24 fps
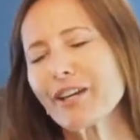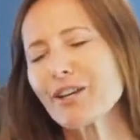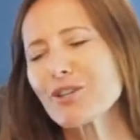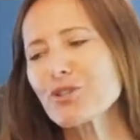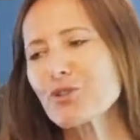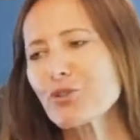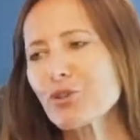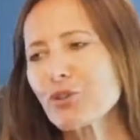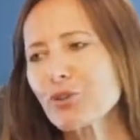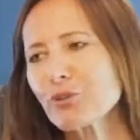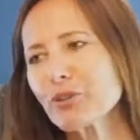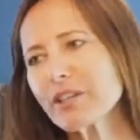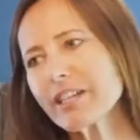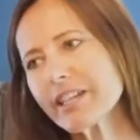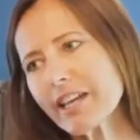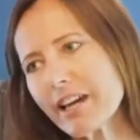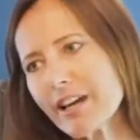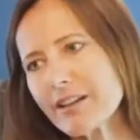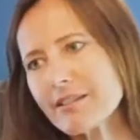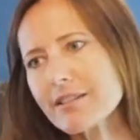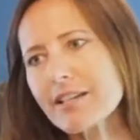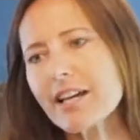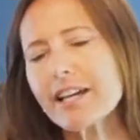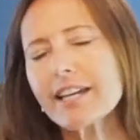So
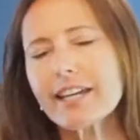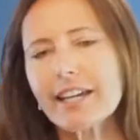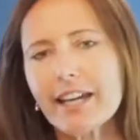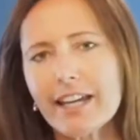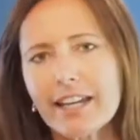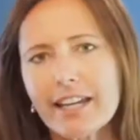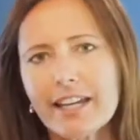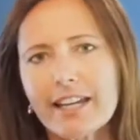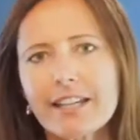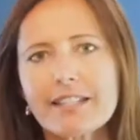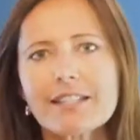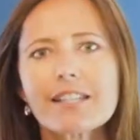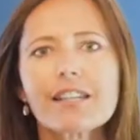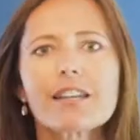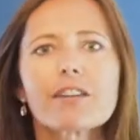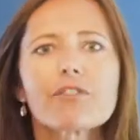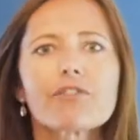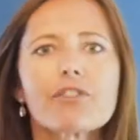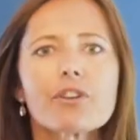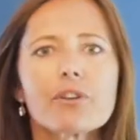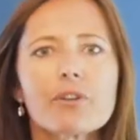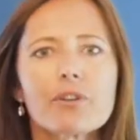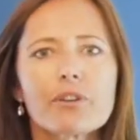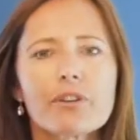yes, I get it.
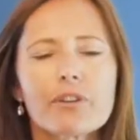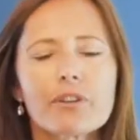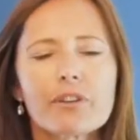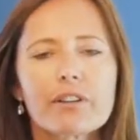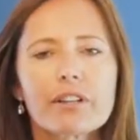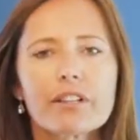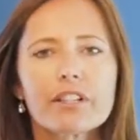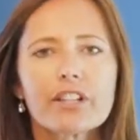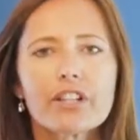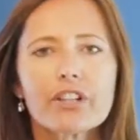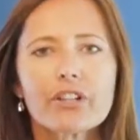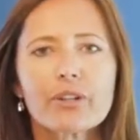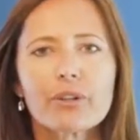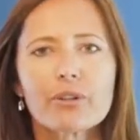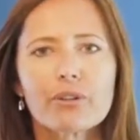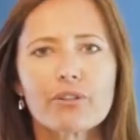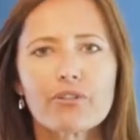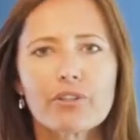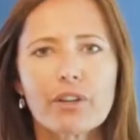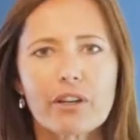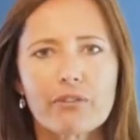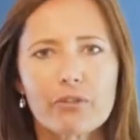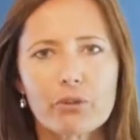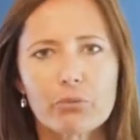If
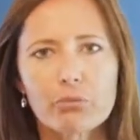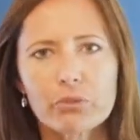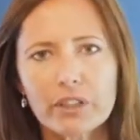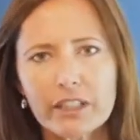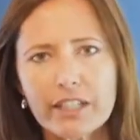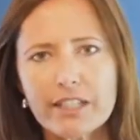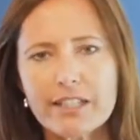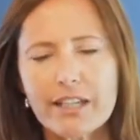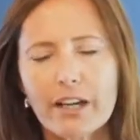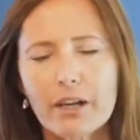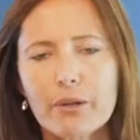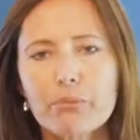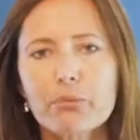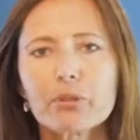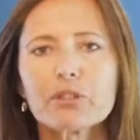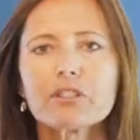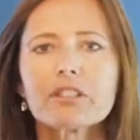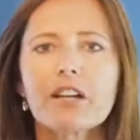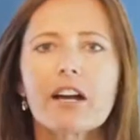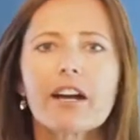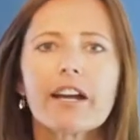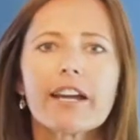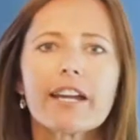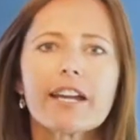if you have a really terrible
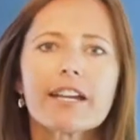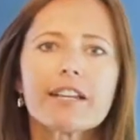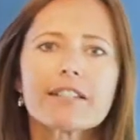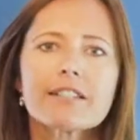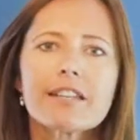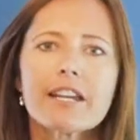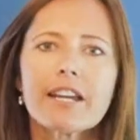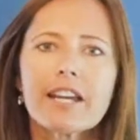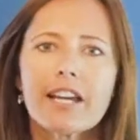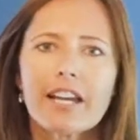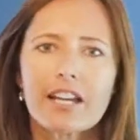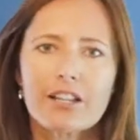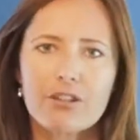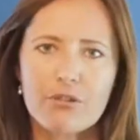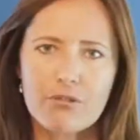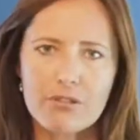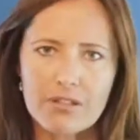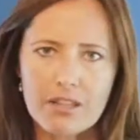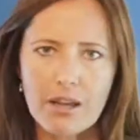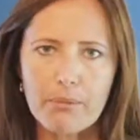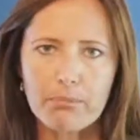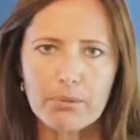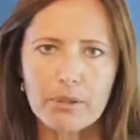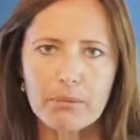diet and you
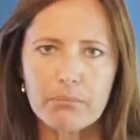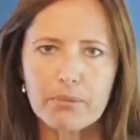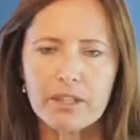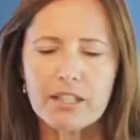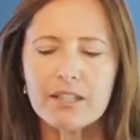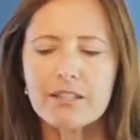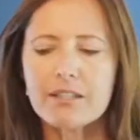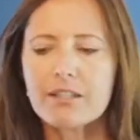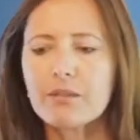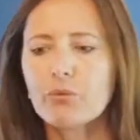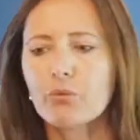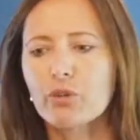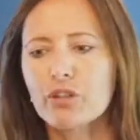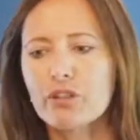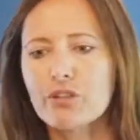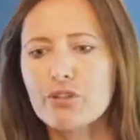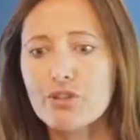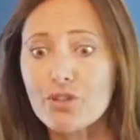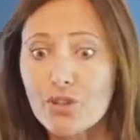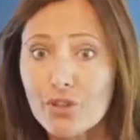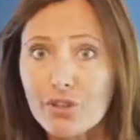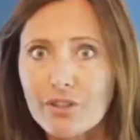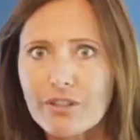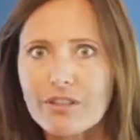supplement with
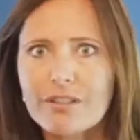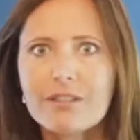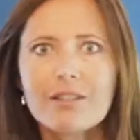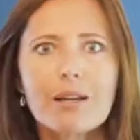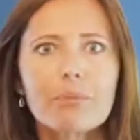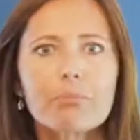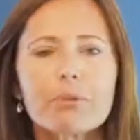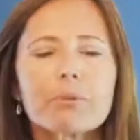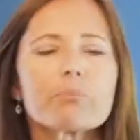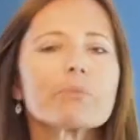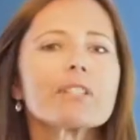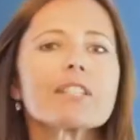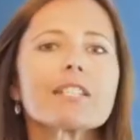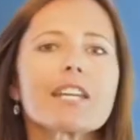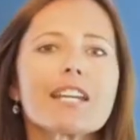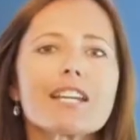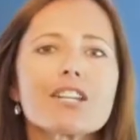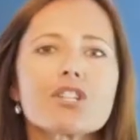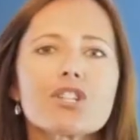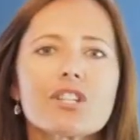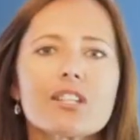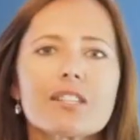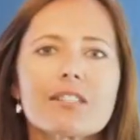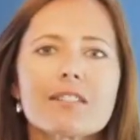certain
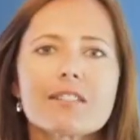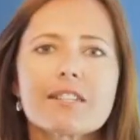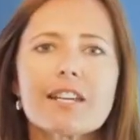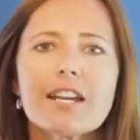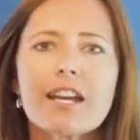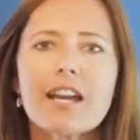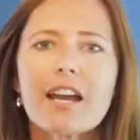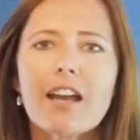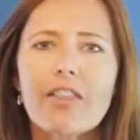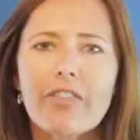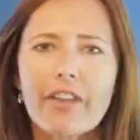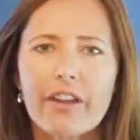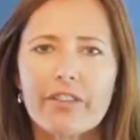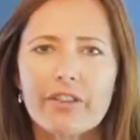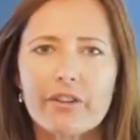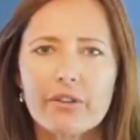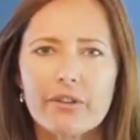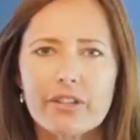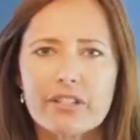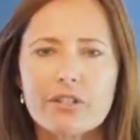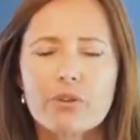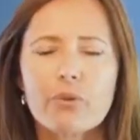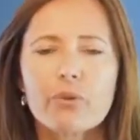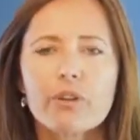supplementations, that
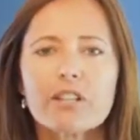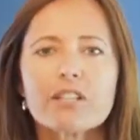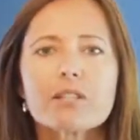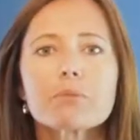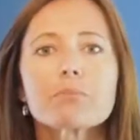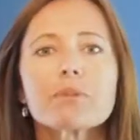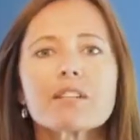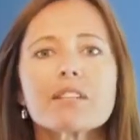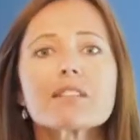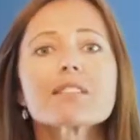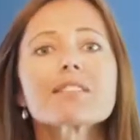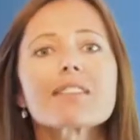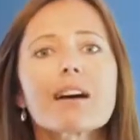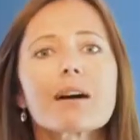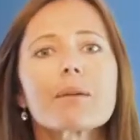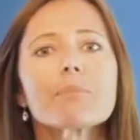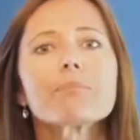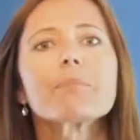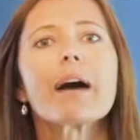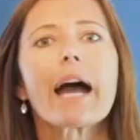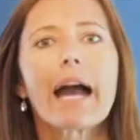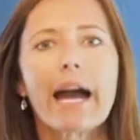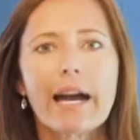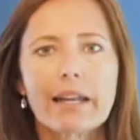there is going to be
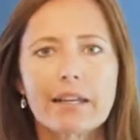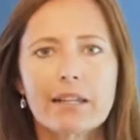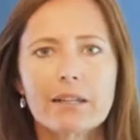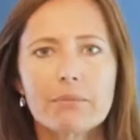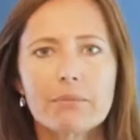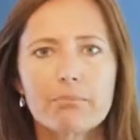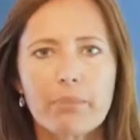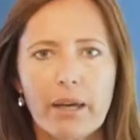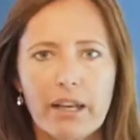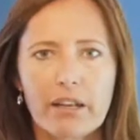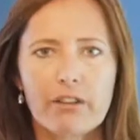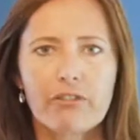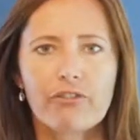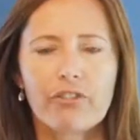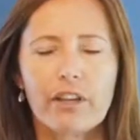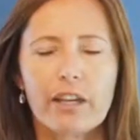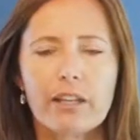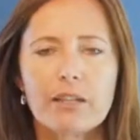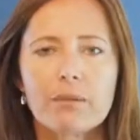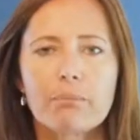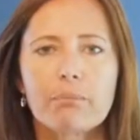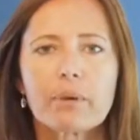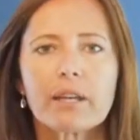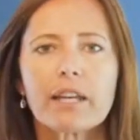some added
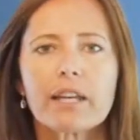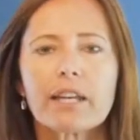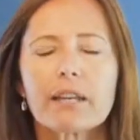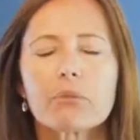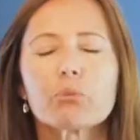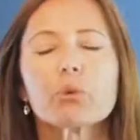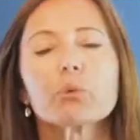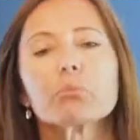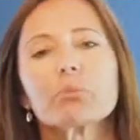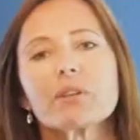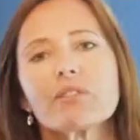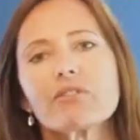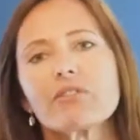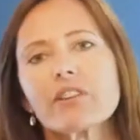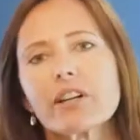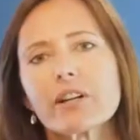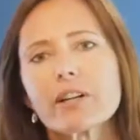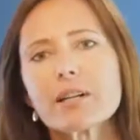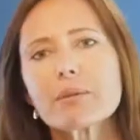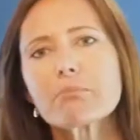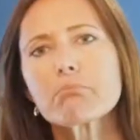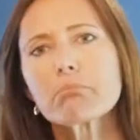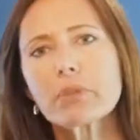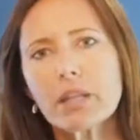benefit, but it will be
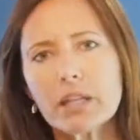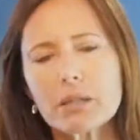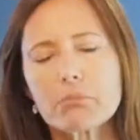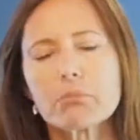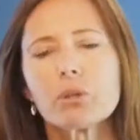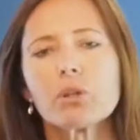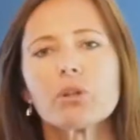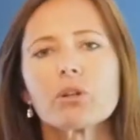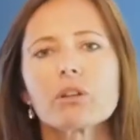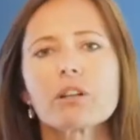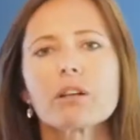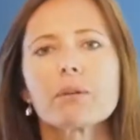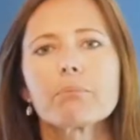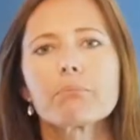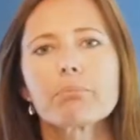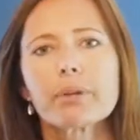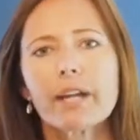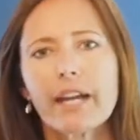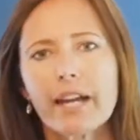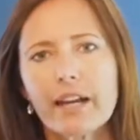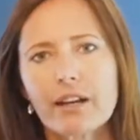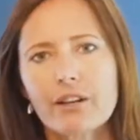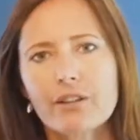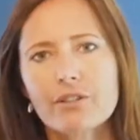very minimal
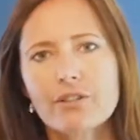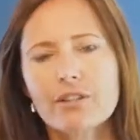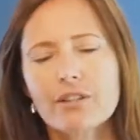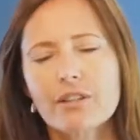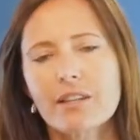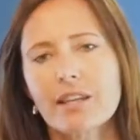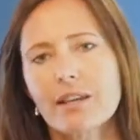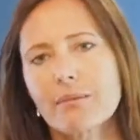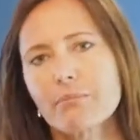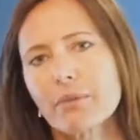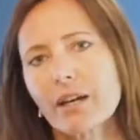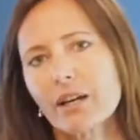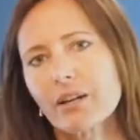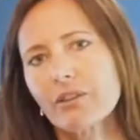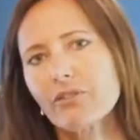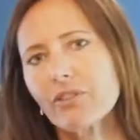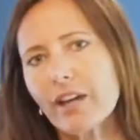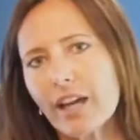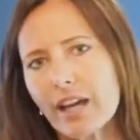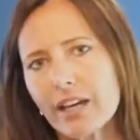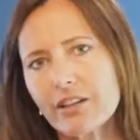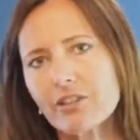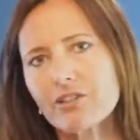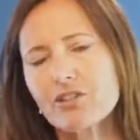compared to the amount of
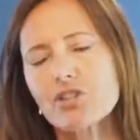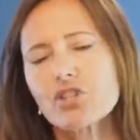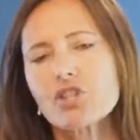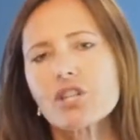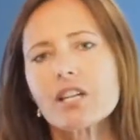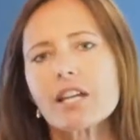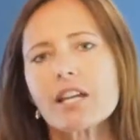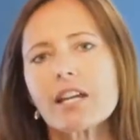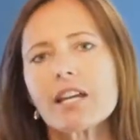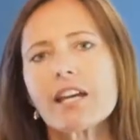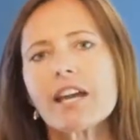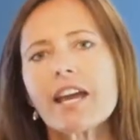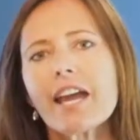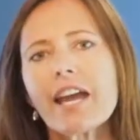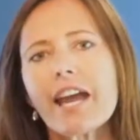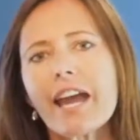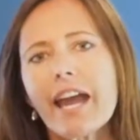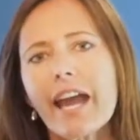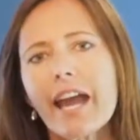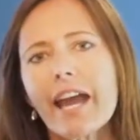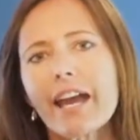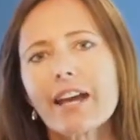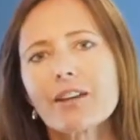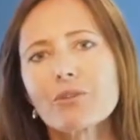energy
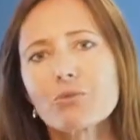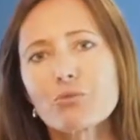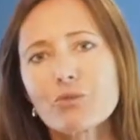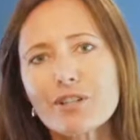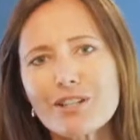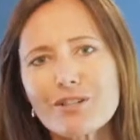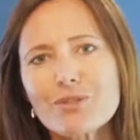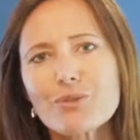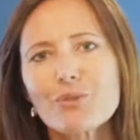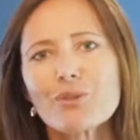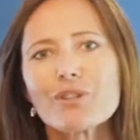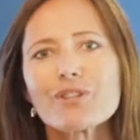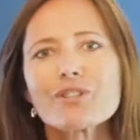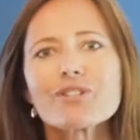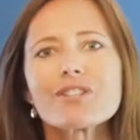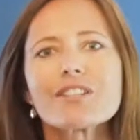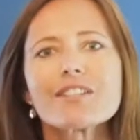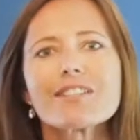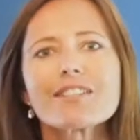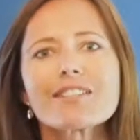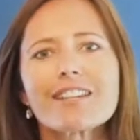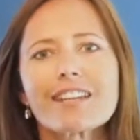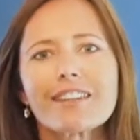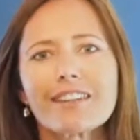and
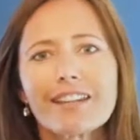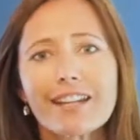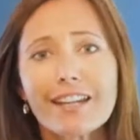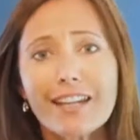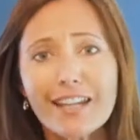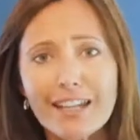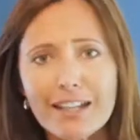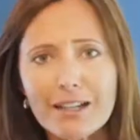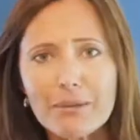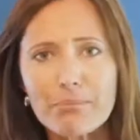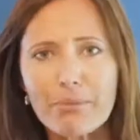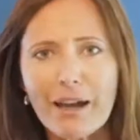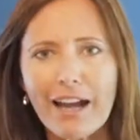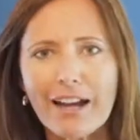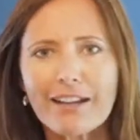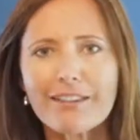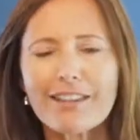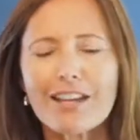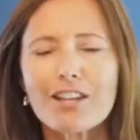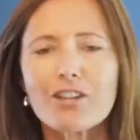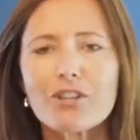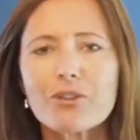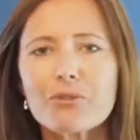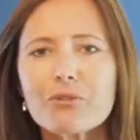resources and the kickback
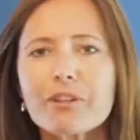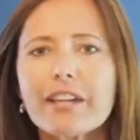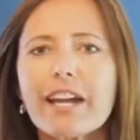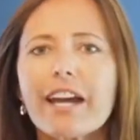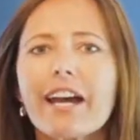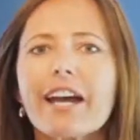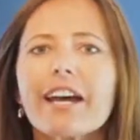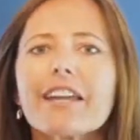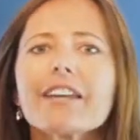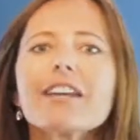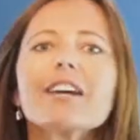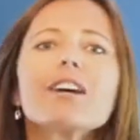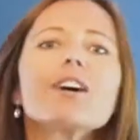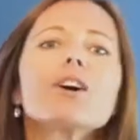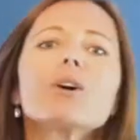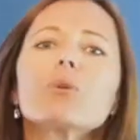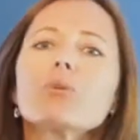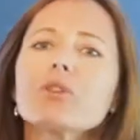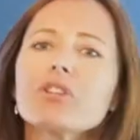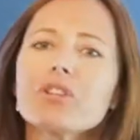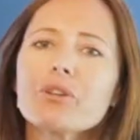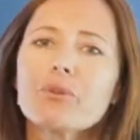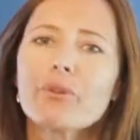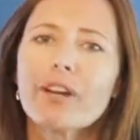that you get
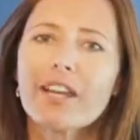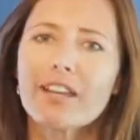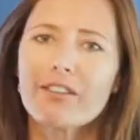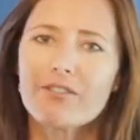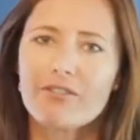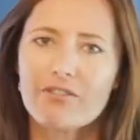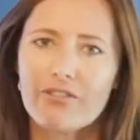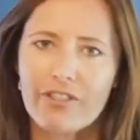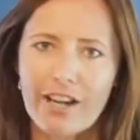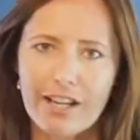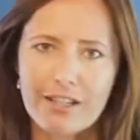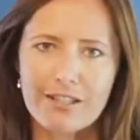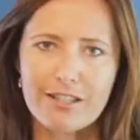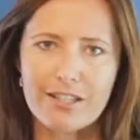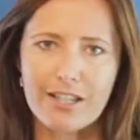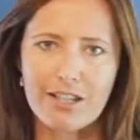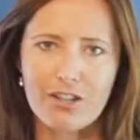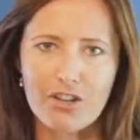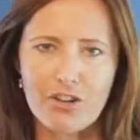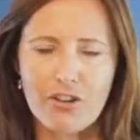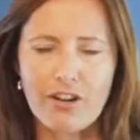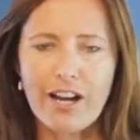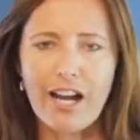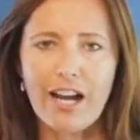when you invest in
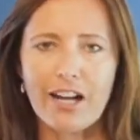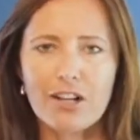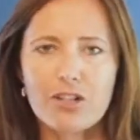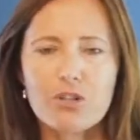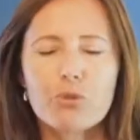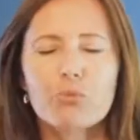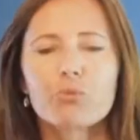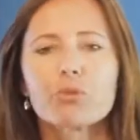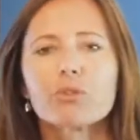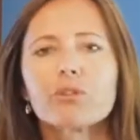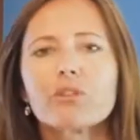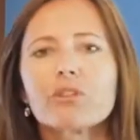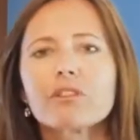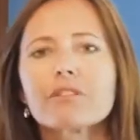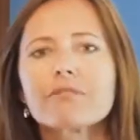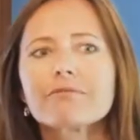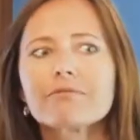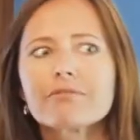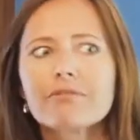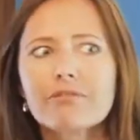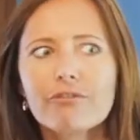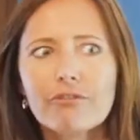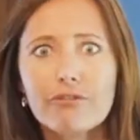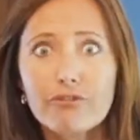your actual
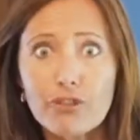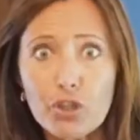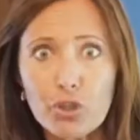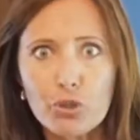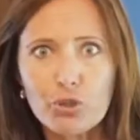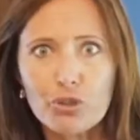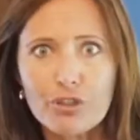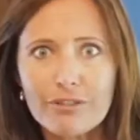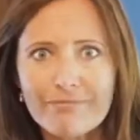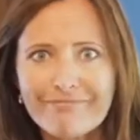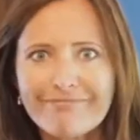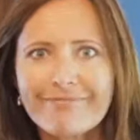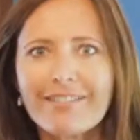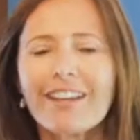food.